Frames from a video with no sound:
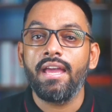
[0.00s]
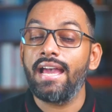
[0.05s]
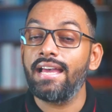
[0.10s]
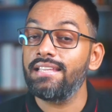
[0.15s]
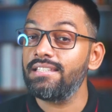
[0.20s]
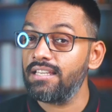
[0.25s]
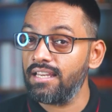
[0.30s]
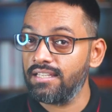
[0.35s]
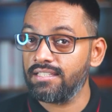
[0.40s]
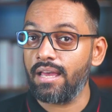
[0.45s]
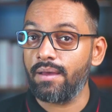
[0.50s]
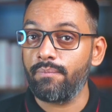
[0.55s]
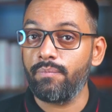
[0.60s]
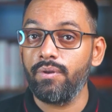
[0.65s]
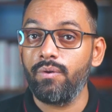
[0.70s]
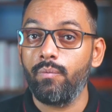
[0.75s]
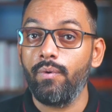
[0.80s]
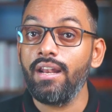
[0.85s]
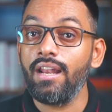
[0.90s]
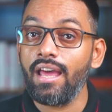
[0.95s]
As an
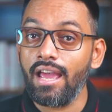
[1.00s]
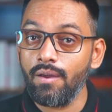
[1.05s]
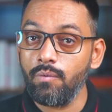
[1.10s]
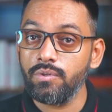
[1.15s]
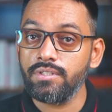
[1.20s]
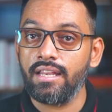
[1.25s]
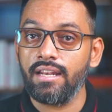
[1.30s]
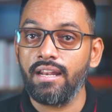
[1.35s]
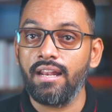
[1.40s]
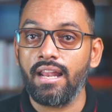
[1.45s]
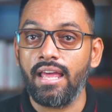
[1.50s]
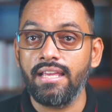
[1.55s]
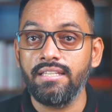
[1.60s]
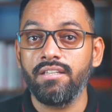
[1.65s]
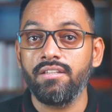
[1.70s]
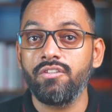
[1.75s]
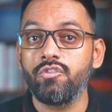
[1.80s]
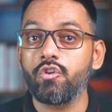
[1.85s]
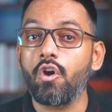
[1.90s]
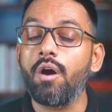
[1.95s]
example, when I was
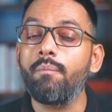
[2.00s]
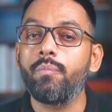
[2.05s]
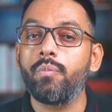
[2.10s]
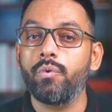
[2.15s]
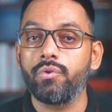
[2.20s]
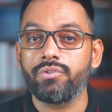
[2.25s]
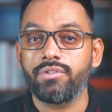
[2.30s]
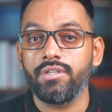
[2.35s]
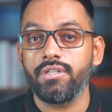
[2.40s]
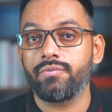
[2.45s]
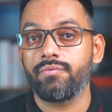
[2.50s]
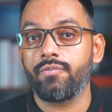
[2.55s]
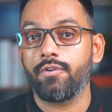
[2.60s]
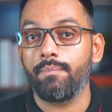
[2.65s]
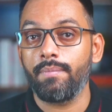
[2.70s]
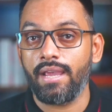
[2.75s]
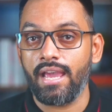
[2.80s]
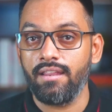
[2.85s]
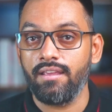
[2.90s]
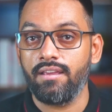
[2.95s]
analyzing job postings for
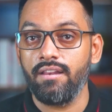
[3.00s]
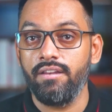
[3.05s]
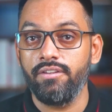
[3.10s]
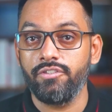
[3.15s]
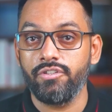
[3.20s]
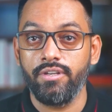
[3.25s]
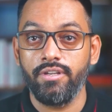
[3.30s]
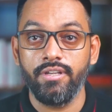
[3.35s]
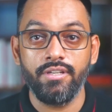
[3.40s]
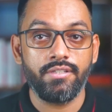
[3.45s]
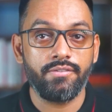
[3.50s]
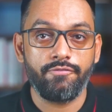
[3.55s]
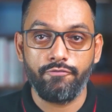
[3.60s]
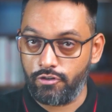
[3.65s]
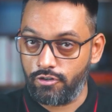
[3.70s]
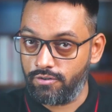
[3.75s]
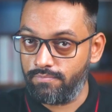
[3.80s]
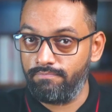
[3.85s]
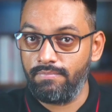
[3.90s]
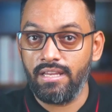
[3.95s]
mechanical engineers
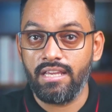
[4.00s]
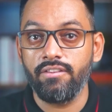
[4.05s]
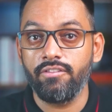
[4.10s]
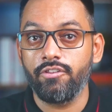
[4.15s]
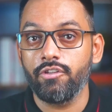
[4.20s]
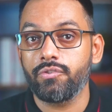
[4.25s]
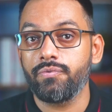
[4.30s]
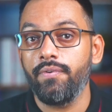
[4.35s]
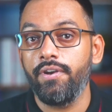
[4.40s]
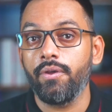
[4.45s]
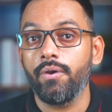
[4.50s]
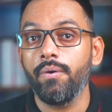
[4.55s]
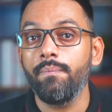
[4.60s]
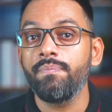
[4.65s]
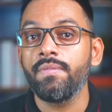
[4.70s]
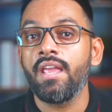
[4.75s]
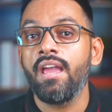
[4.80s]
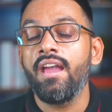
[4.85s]
for making this video,